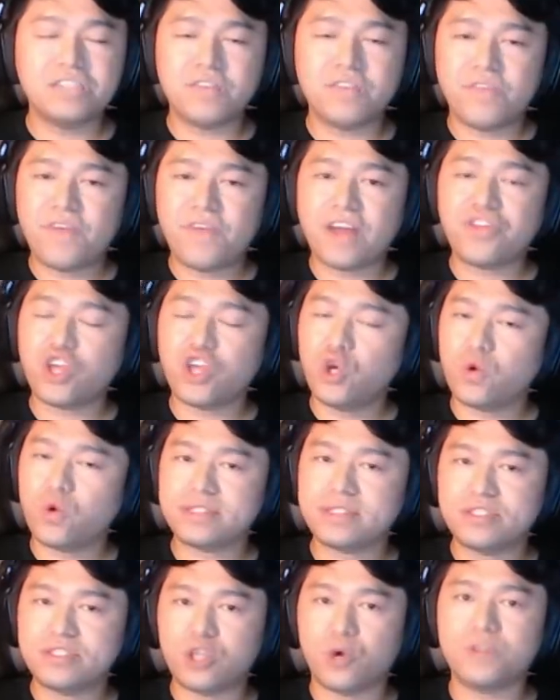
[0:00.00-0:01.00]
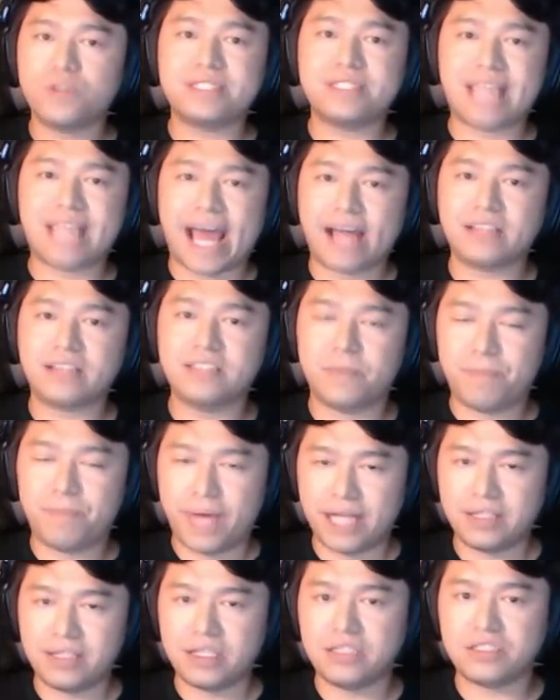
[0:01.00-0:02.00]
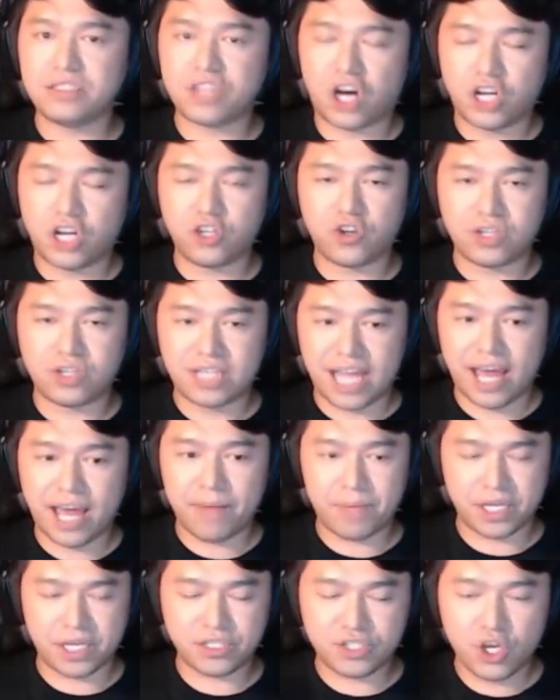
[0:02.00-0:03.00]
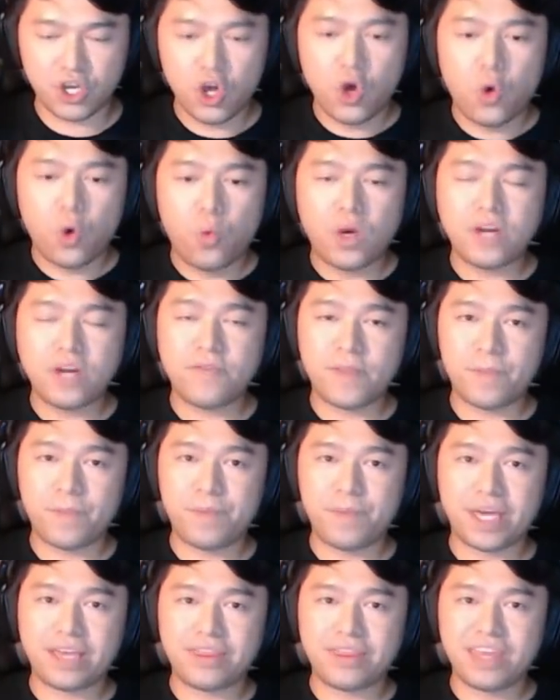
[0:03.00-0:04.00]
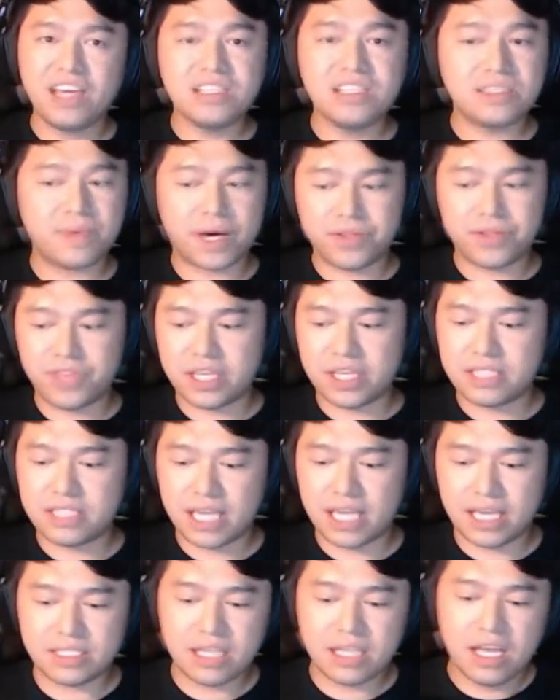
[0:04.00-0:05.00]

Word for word: of the fact that you are so stack dependent on your damage, one of the big things about this is